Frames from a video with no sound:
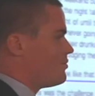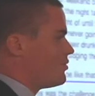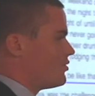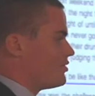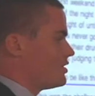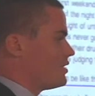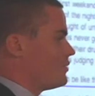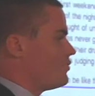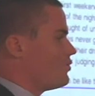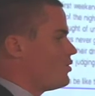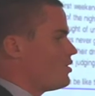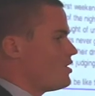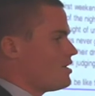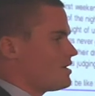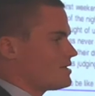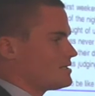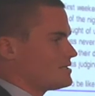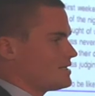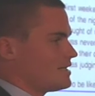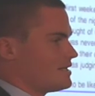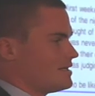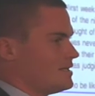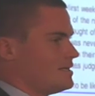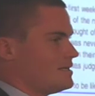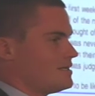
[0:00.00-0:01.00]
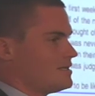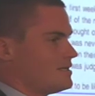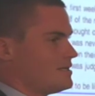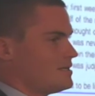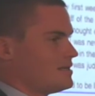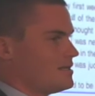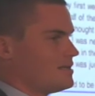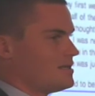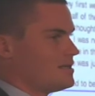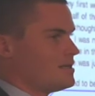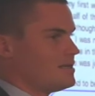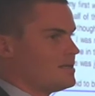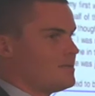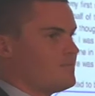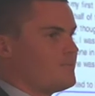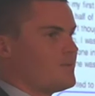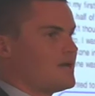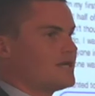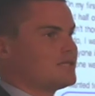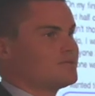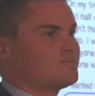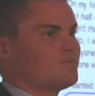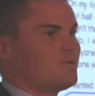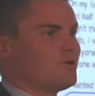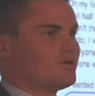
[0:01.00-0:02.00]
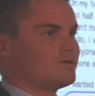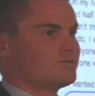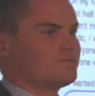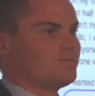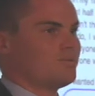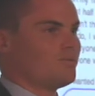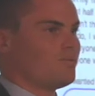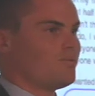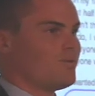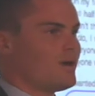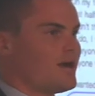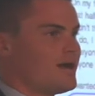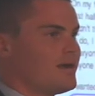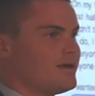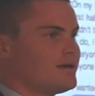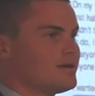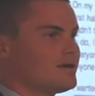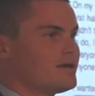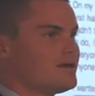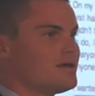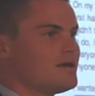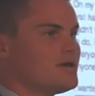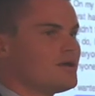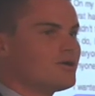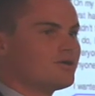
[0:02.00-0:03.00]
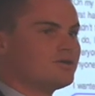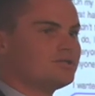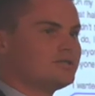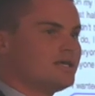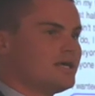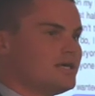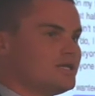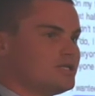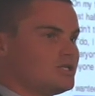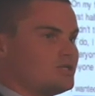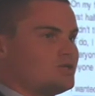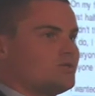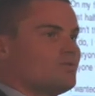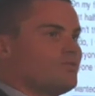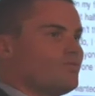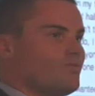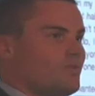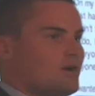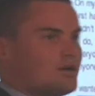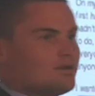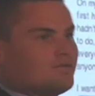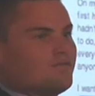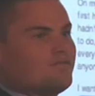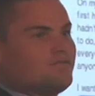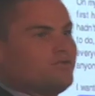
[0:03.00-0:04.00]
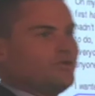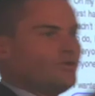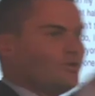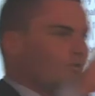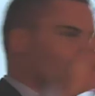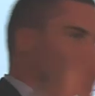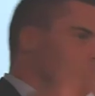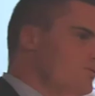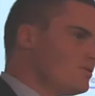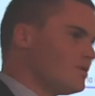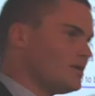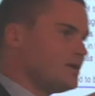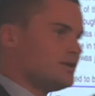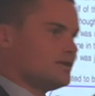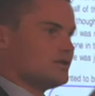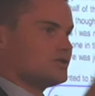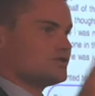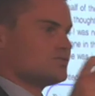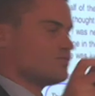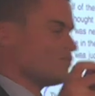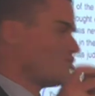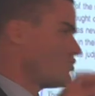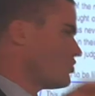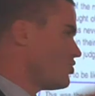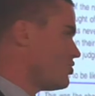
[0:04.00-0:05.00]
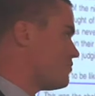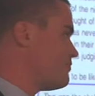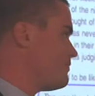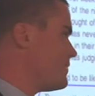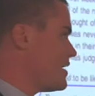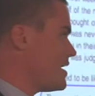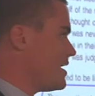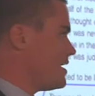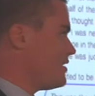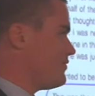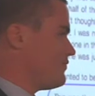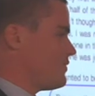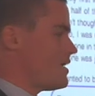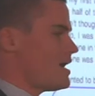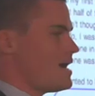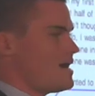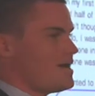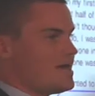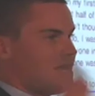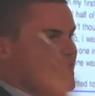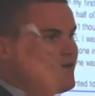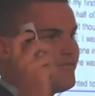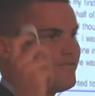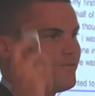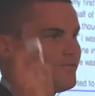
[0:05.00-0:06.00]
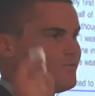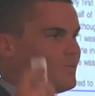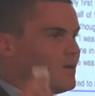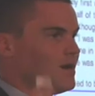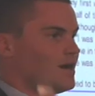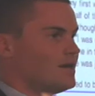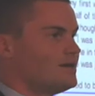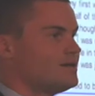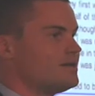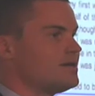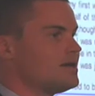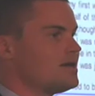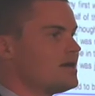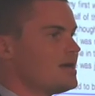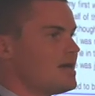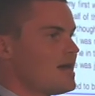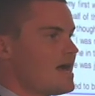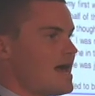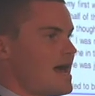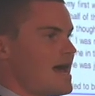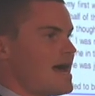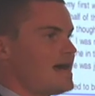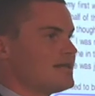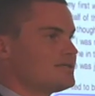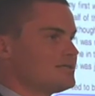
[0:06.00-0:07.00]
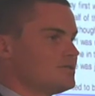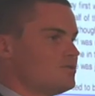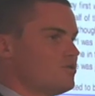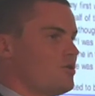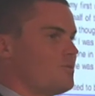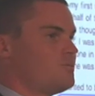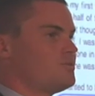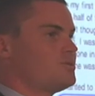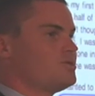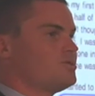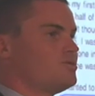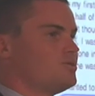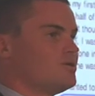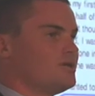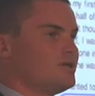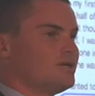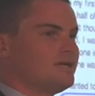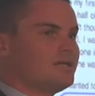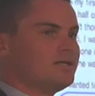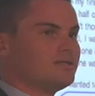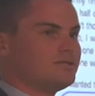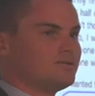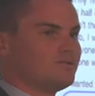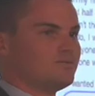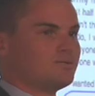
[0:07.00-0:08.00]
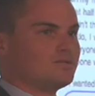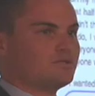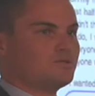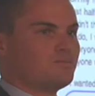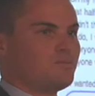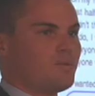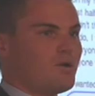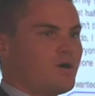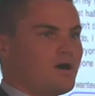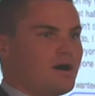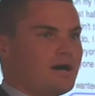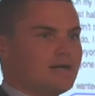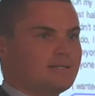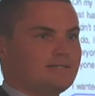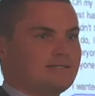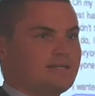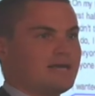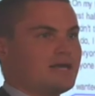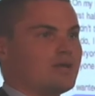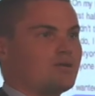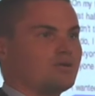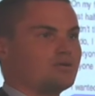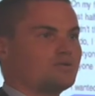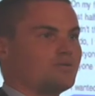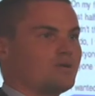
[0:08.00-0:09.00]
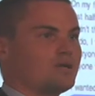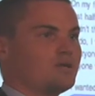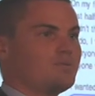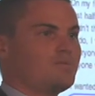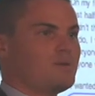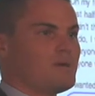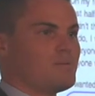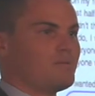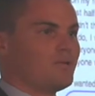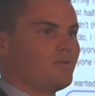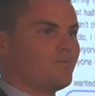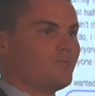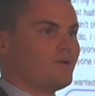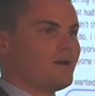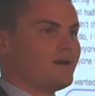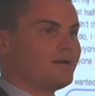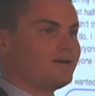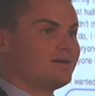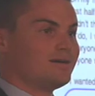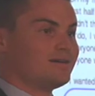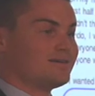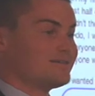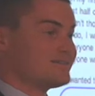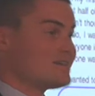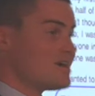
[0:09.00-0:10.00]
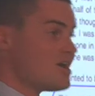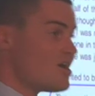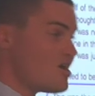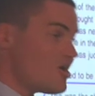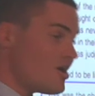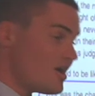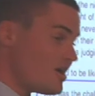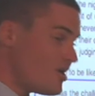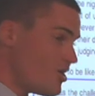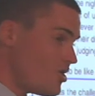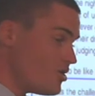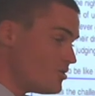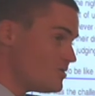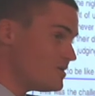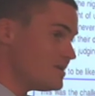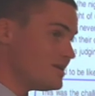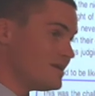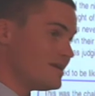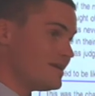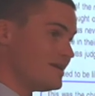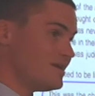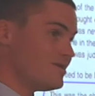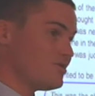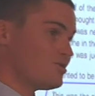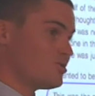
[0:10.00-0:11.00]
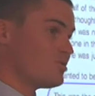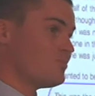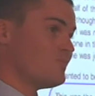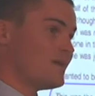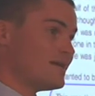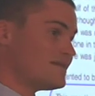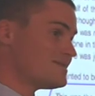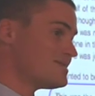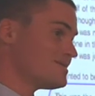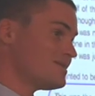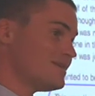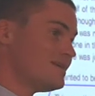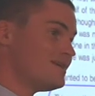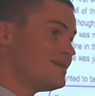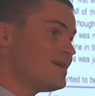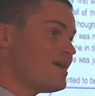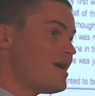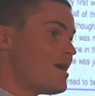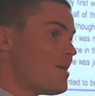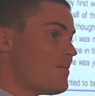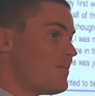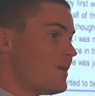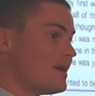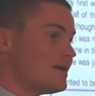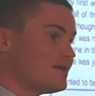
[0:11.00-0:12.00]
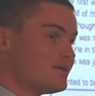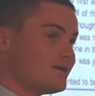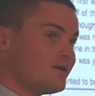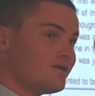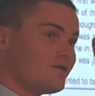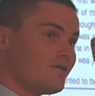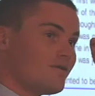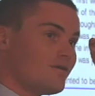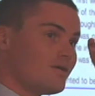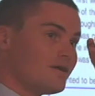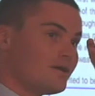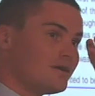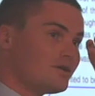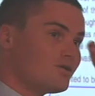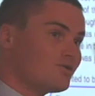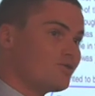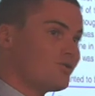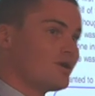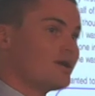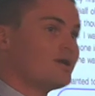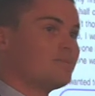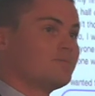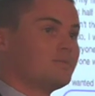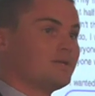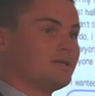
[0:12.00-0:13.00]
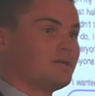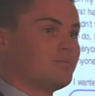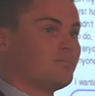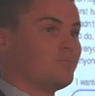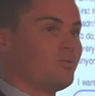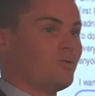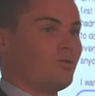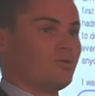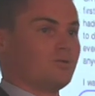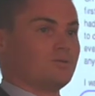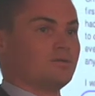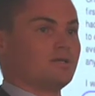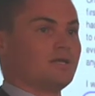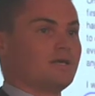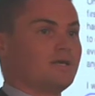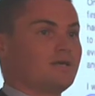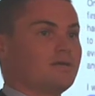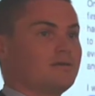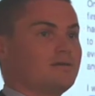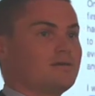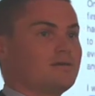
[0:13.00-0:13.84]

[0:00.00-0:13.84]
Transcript: Morning works, I think, in the, in the best possible way. Because each one of you in this room, me, Ray, everyone, has an opportunity to inspire ten or twenty people around us. Only incrementally, but incredibly importantly.